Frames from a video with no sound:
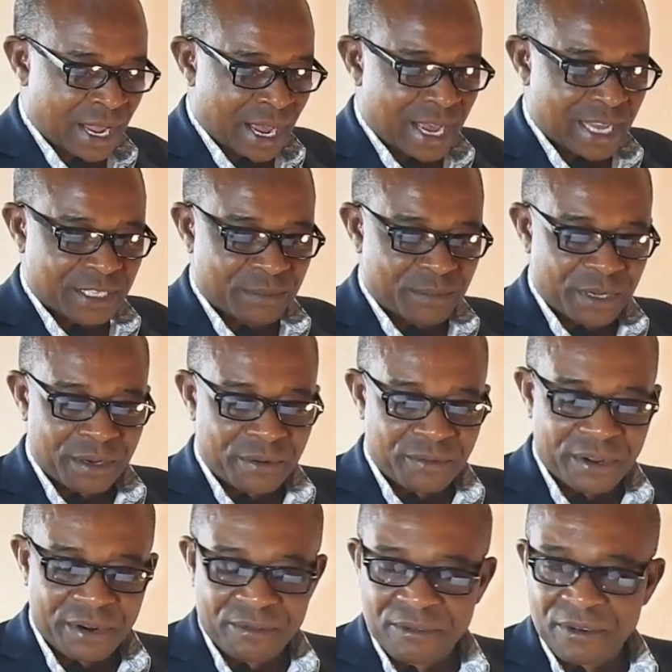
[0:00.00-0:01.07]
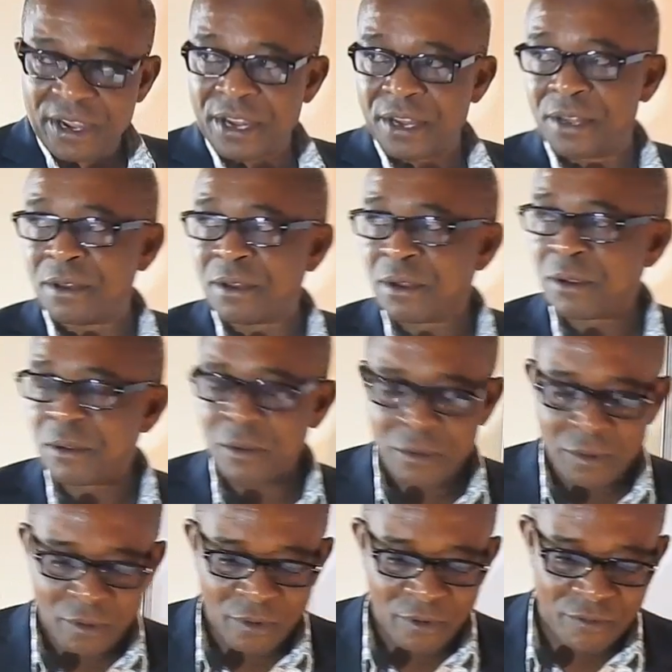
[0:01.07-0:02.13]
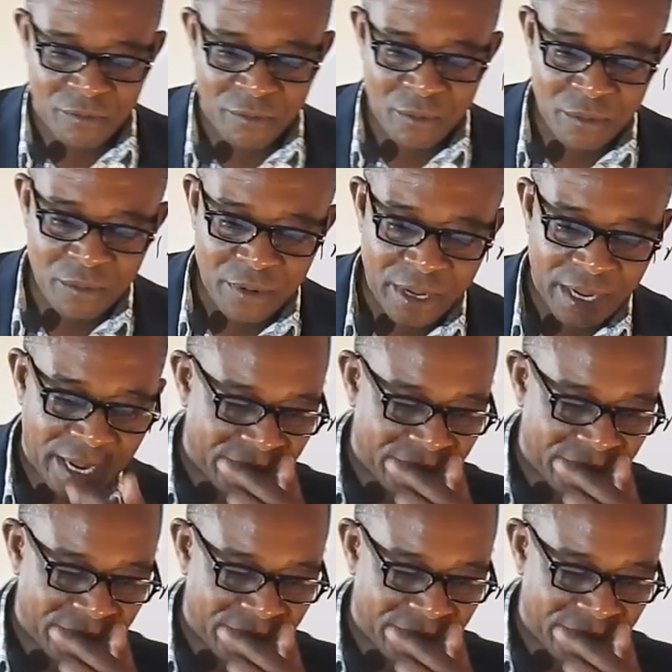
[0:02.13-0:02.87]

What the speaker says: has been verified of